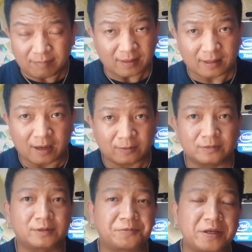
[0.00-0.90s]
now
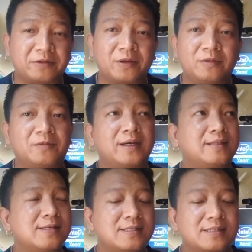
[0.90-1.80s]
the reason why
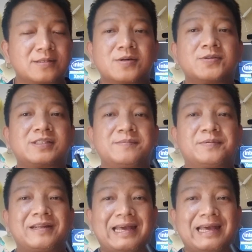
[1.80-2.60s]
there's no simple